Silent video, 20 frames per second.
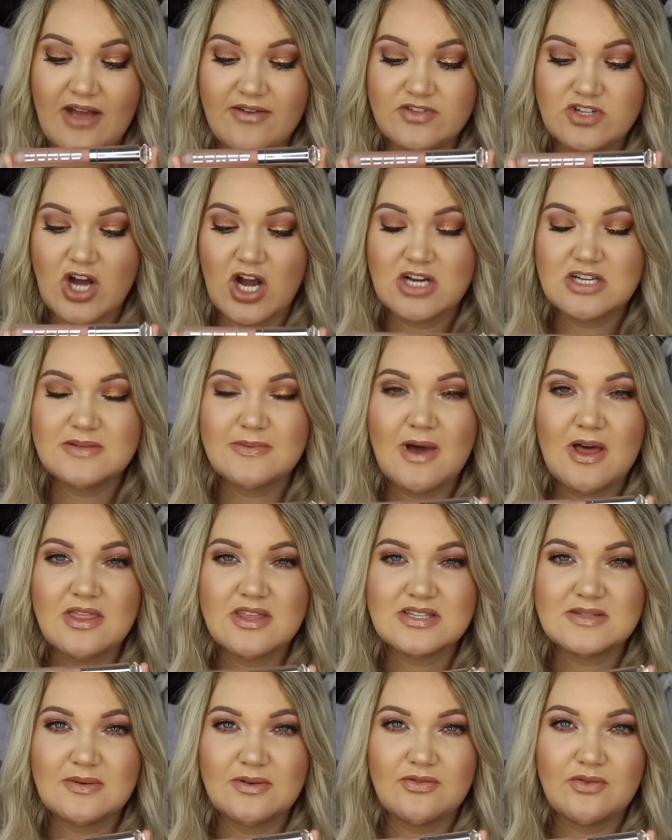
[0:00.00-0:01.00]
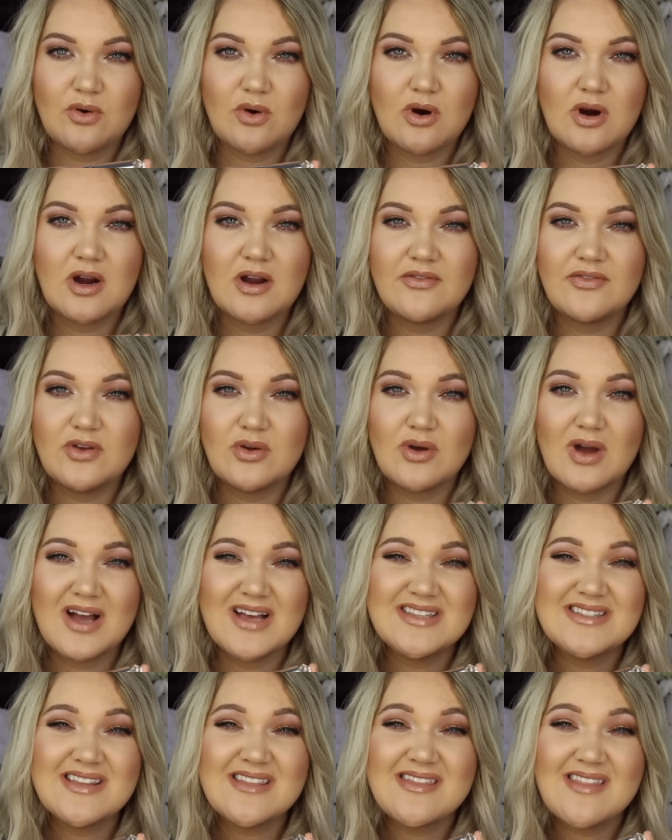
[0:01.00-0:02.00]
I've talked about this before. If you
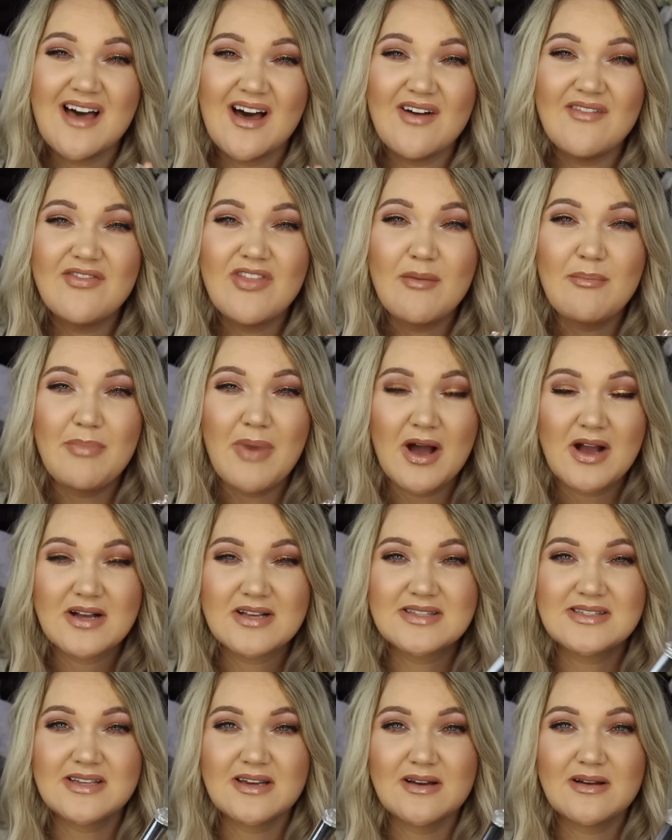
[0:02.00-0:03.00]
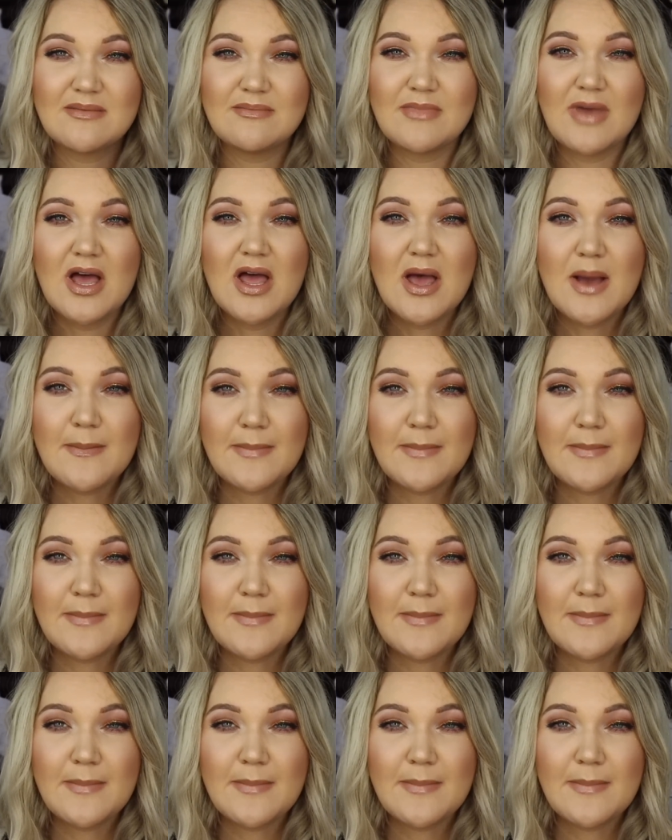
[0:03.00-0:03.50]
guys love the Buxom